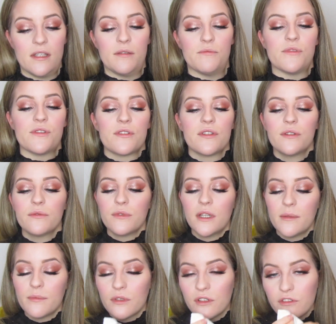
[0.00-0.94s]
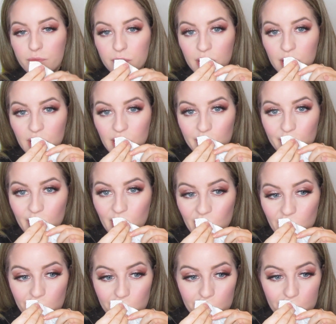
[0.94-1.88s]
I'm just going to wipe off my lip
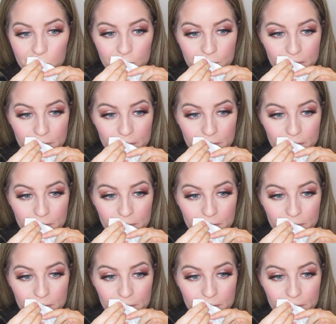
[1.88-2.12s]
balm.